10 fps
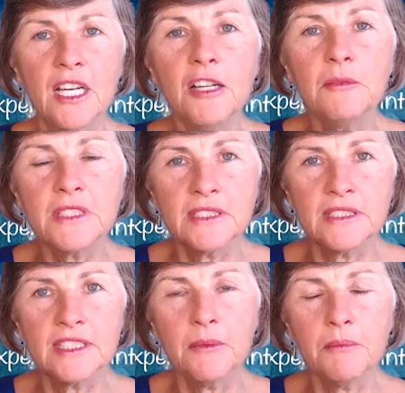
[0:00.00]
come to
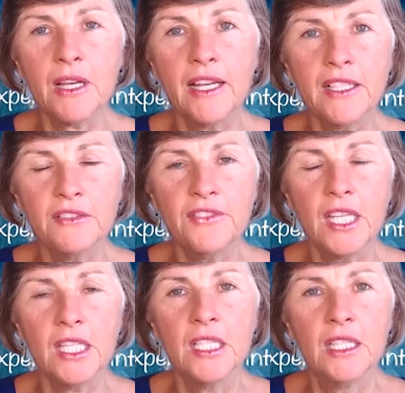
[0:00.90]
some kind of
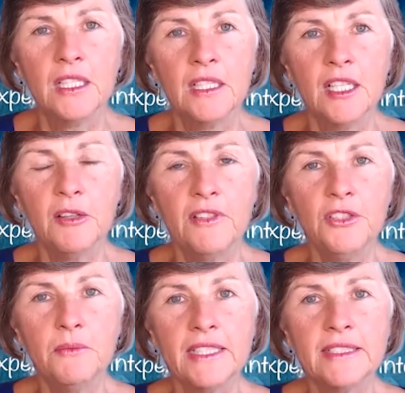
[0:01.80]

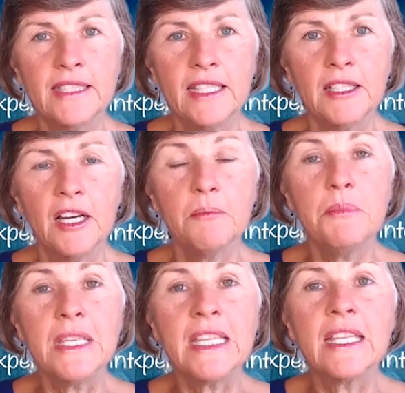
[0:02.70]
you might say a
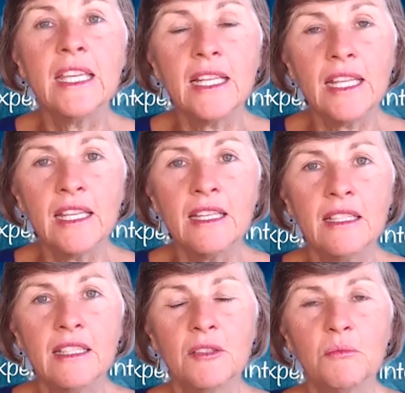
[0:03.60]
beginning
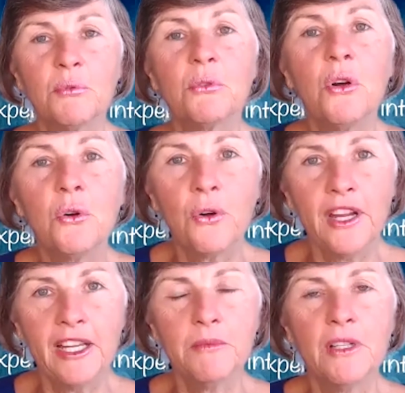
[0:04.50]

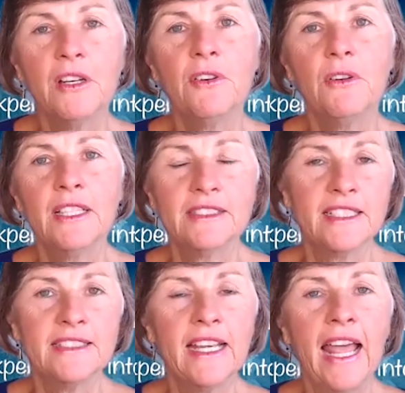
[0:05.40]
program of, as I
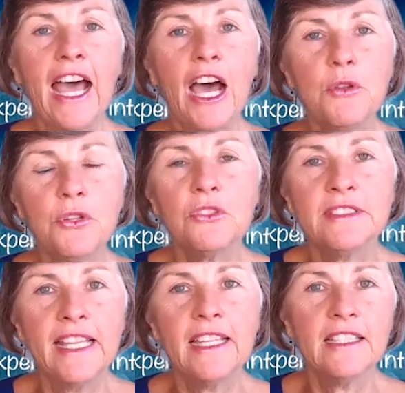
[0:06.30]
said, how your
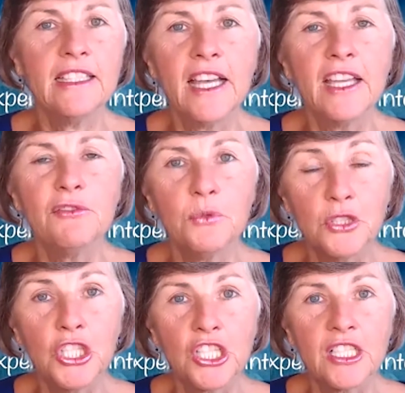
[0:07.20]
daily life will
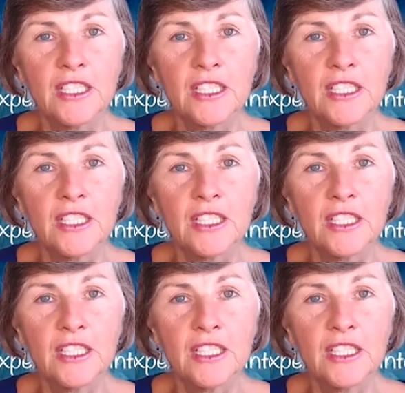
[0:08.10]
look.